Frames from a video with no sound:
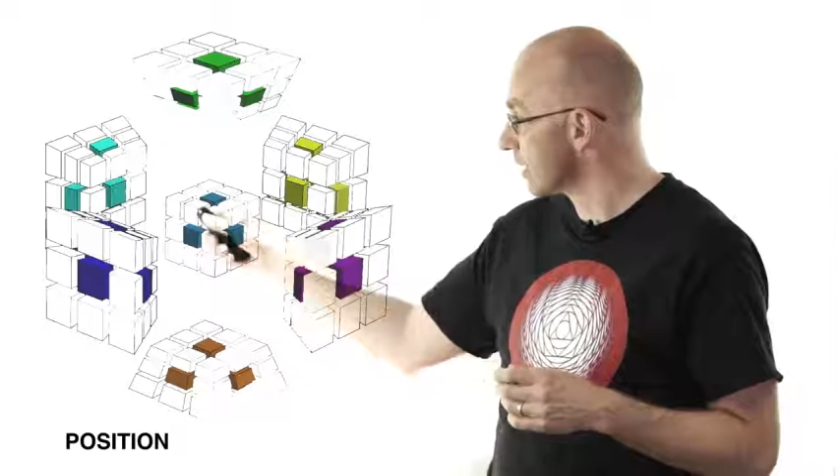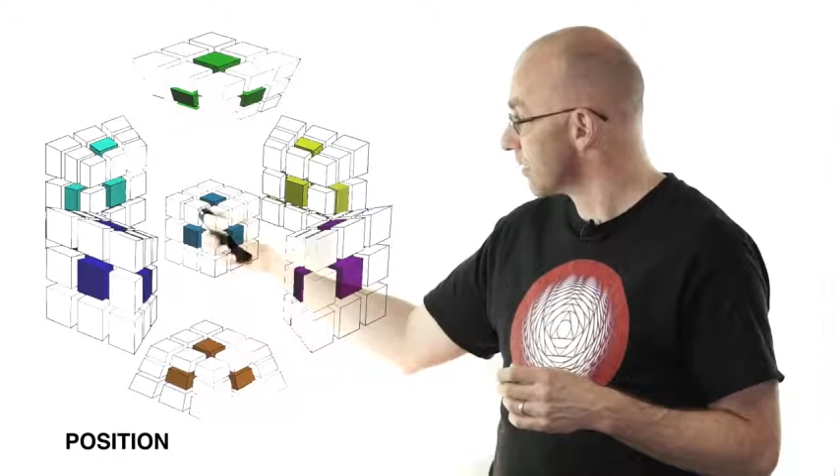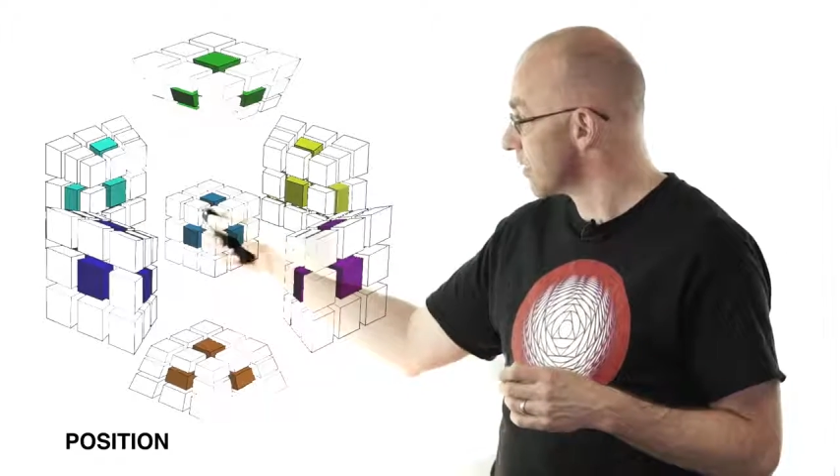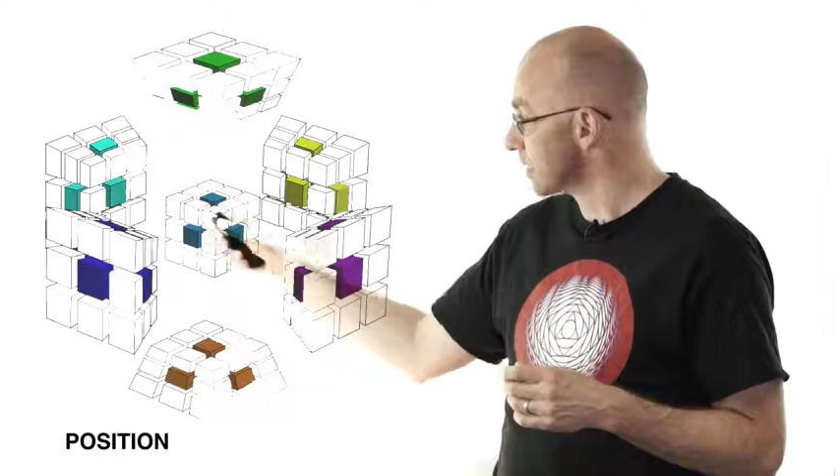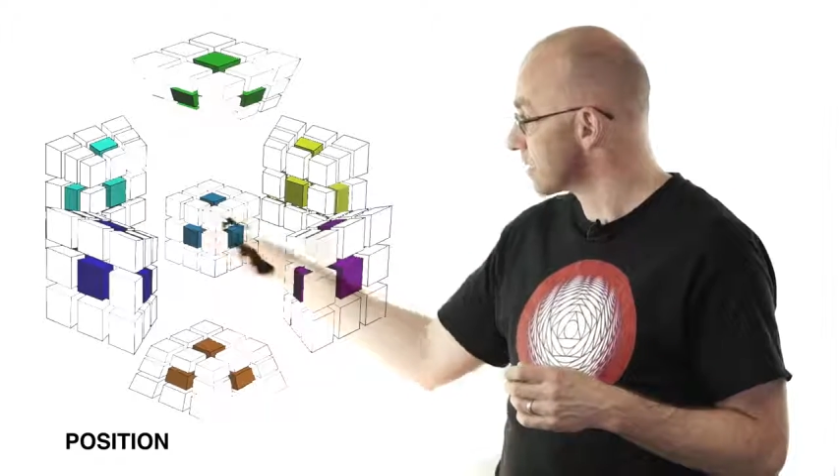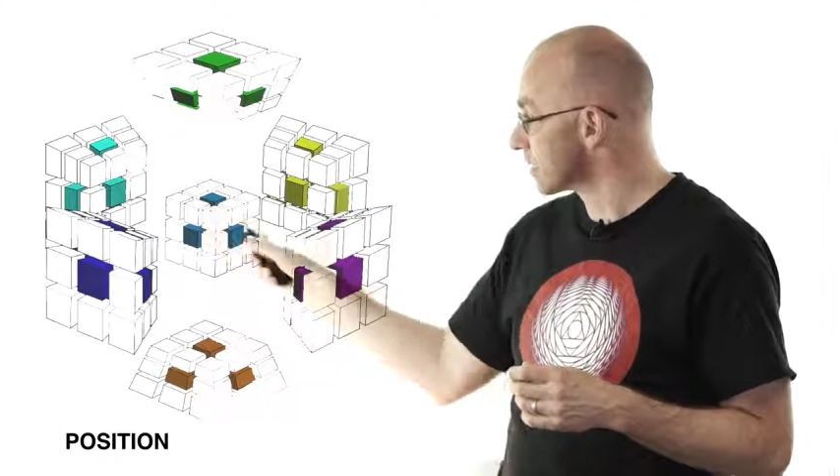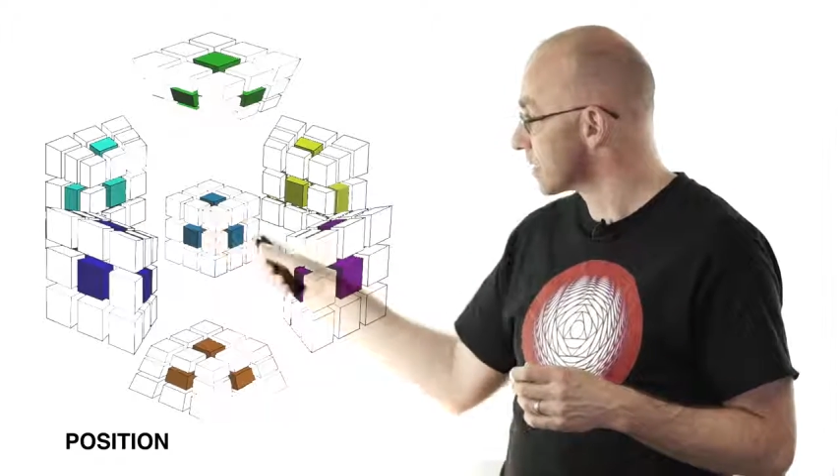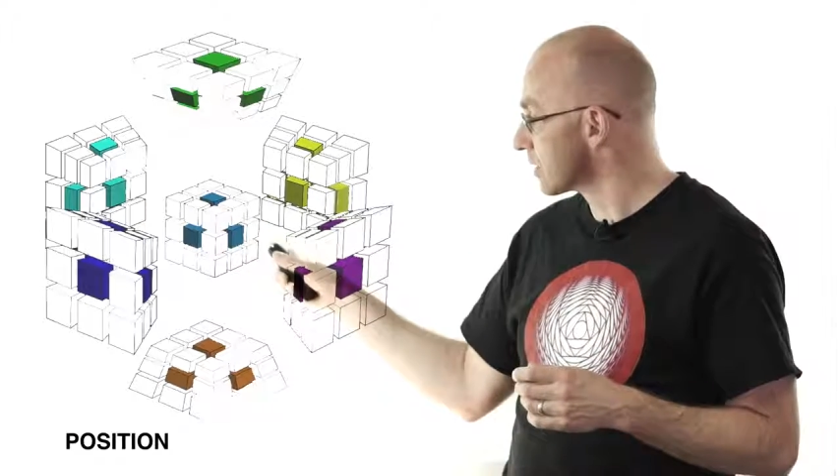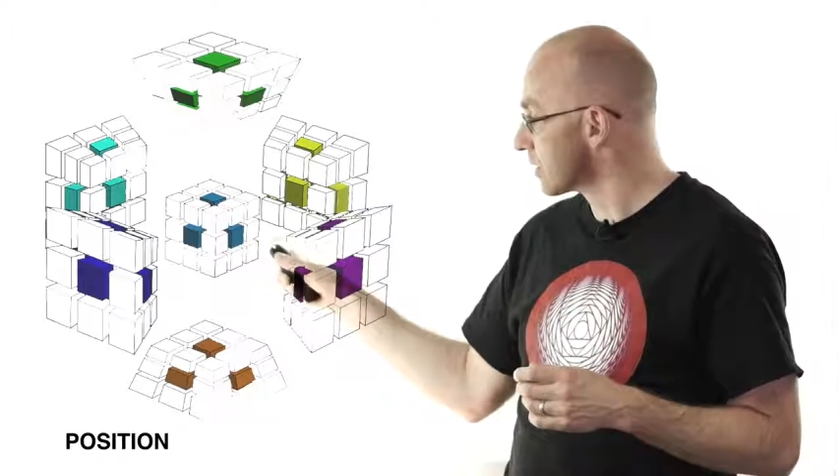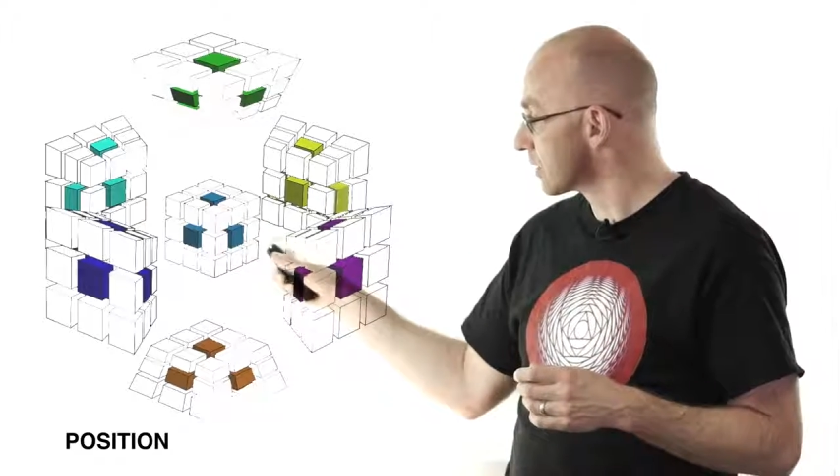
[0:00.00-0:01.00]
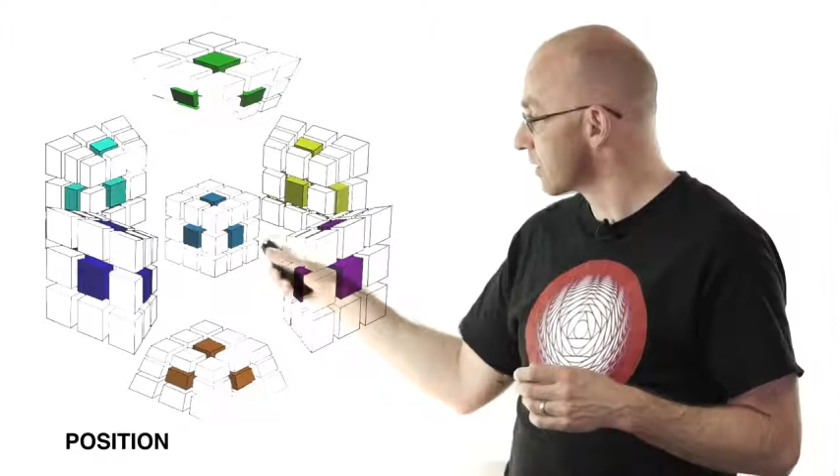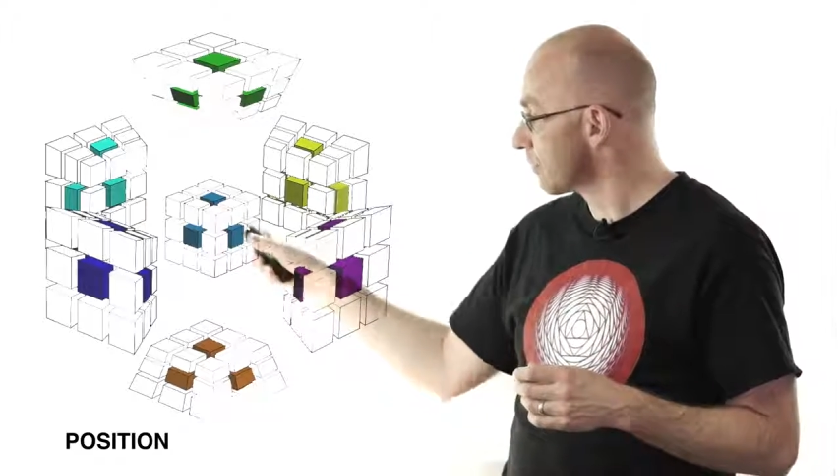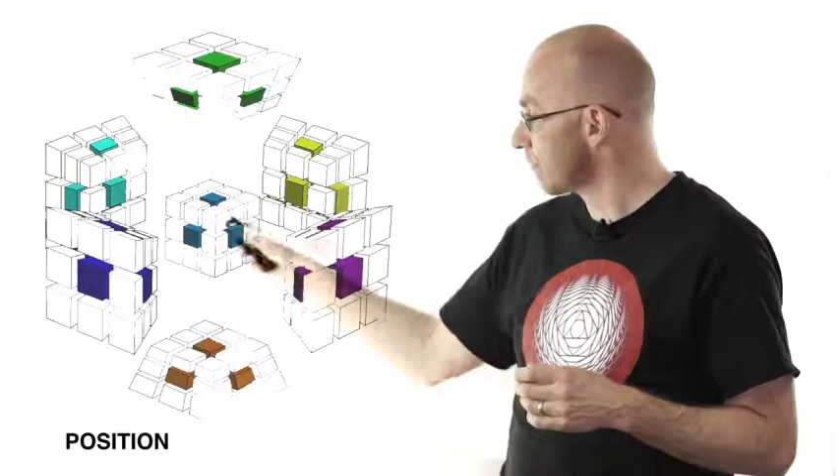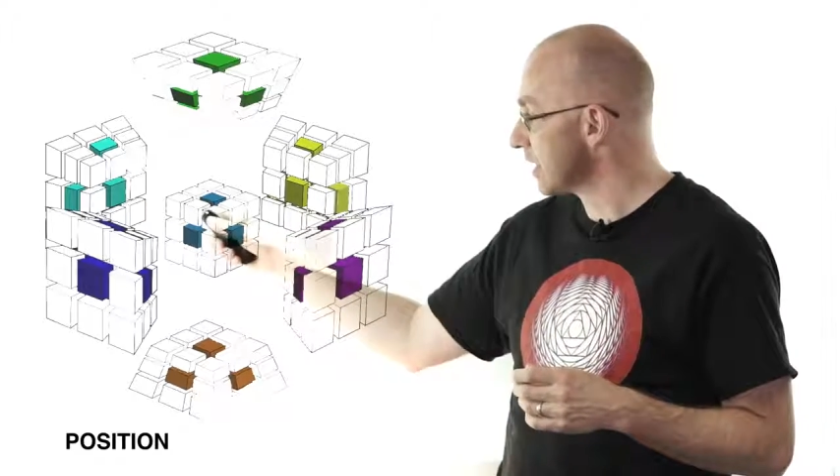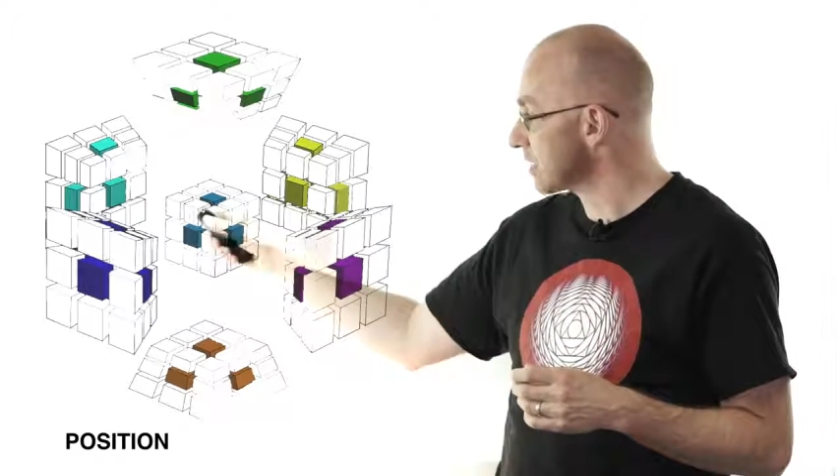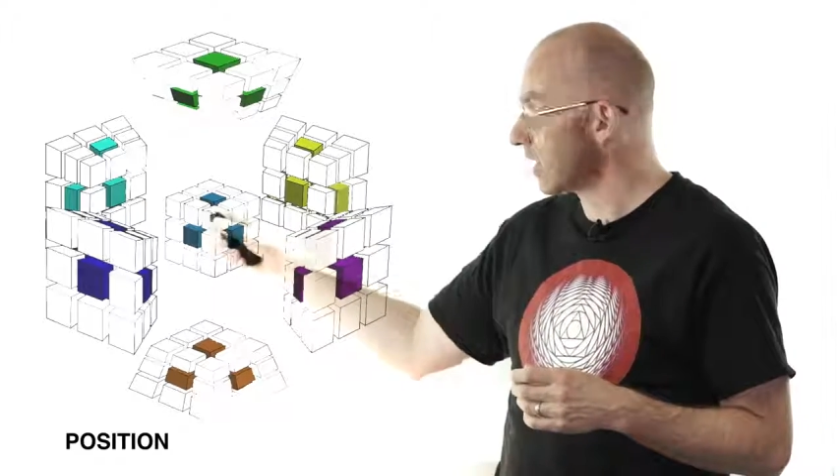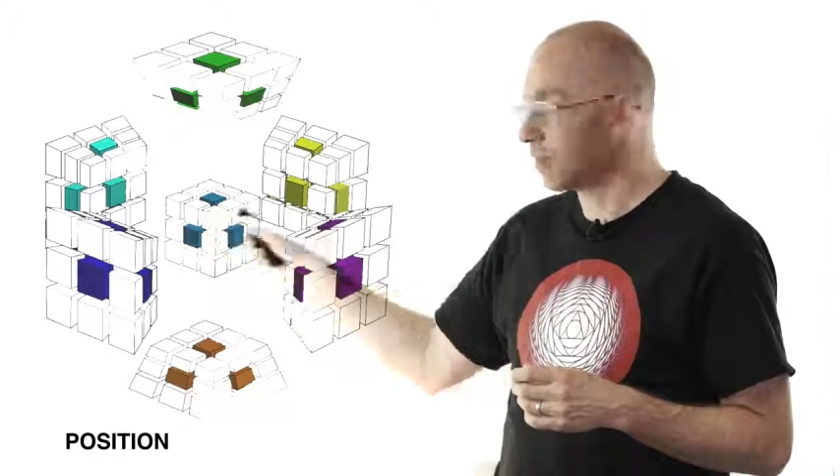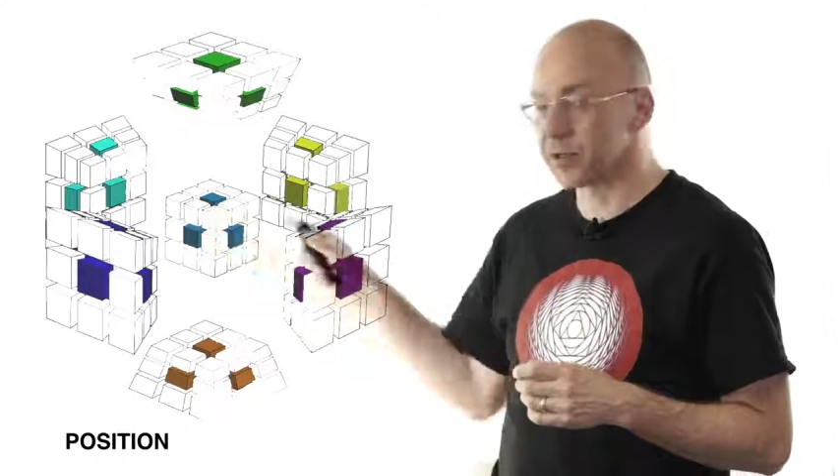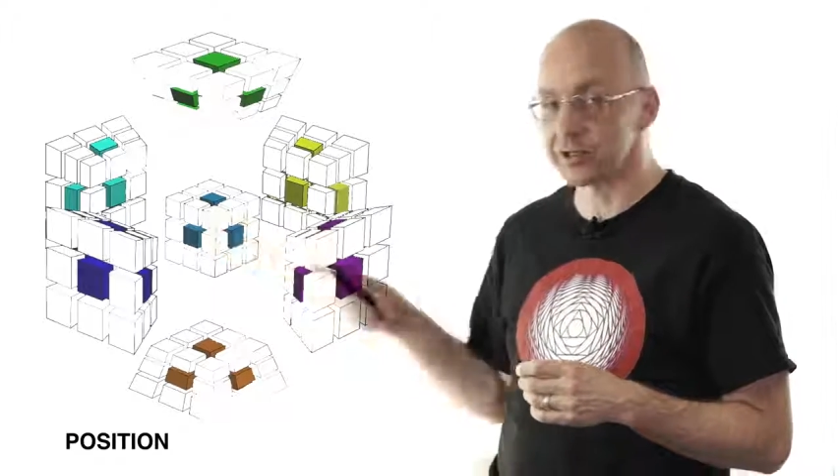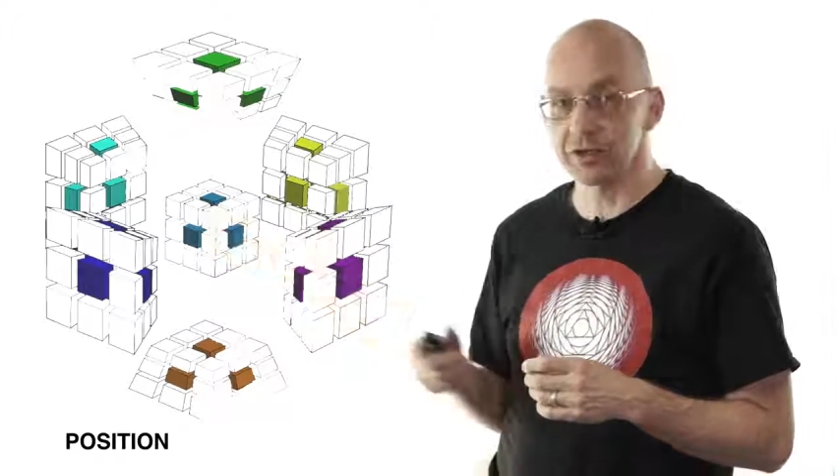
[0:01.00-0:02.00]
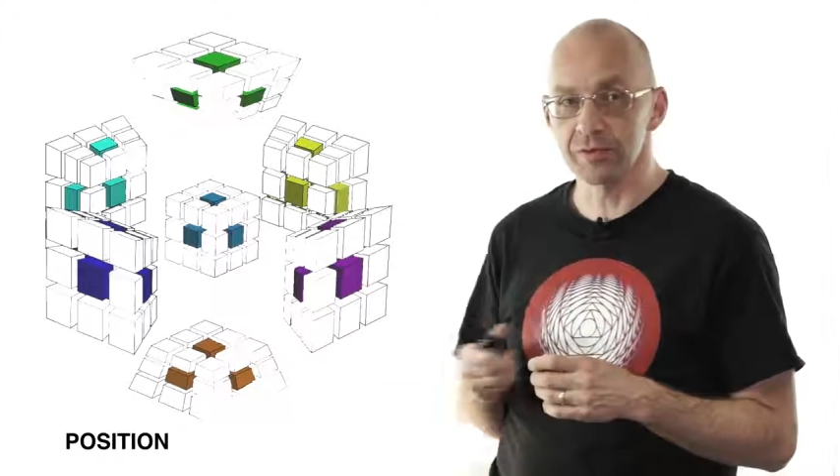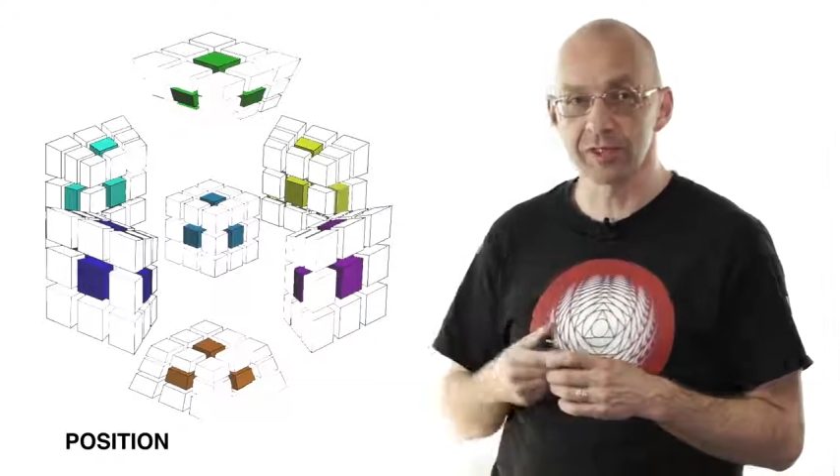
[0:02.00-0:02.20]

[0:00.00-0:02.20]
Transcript: this face hypercube